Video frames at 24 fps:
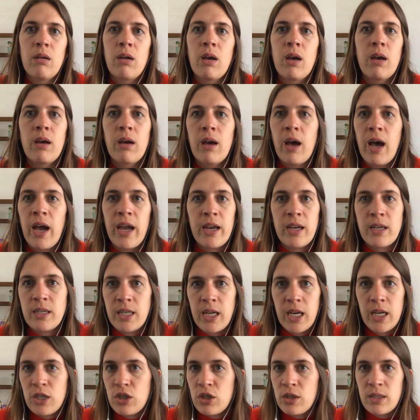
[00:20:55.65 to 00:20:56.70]
high-end
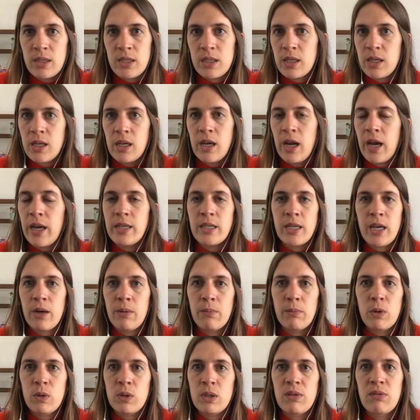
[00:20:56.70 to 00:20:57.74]
agency. I
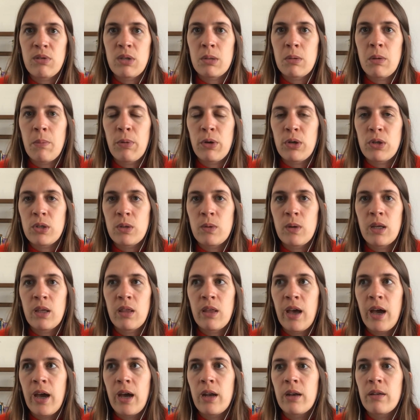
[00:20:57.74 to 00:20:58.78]
doubt most of these people are doing
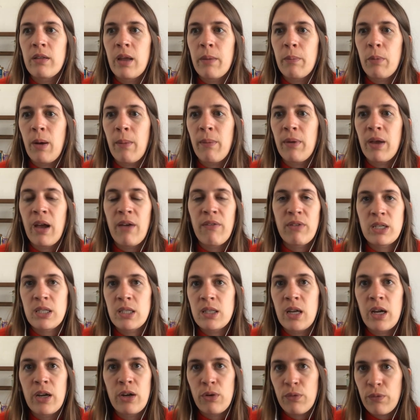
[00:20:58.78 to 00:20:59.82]
that. They probably have a
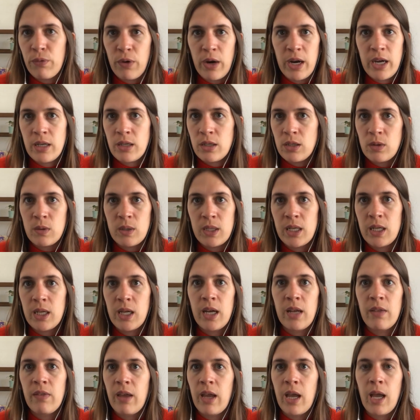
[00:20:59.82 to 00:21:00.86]
designer friend who did it
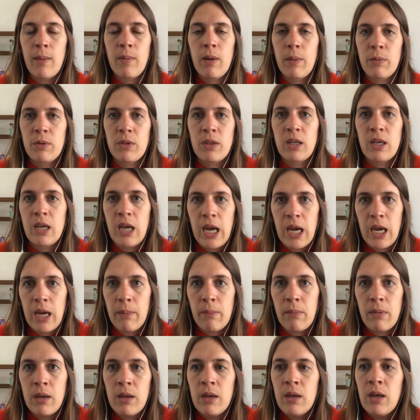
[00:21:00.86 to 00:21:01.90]
and they came up with the
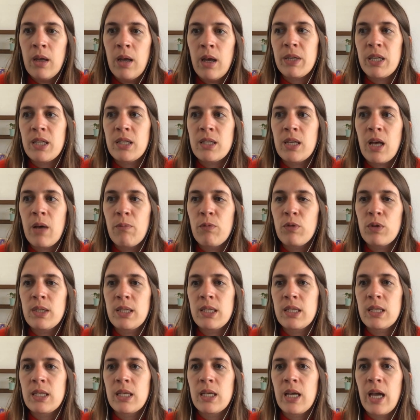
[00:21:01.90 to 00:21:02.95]
name. But it's helpful
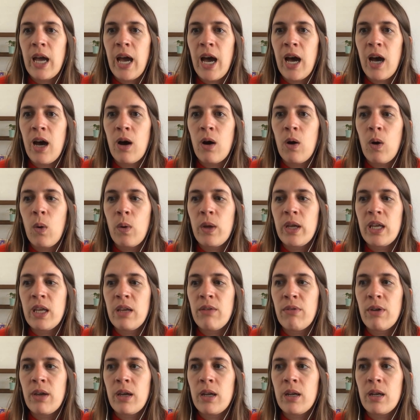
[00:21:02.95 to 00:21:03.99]
to see how
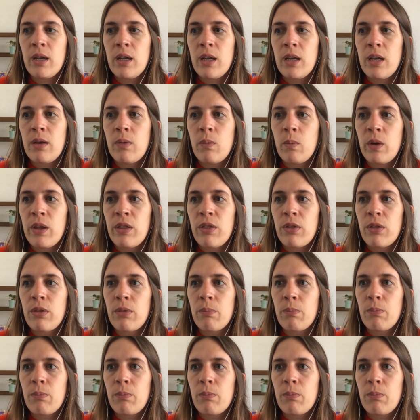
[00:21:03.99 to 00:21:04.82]
even with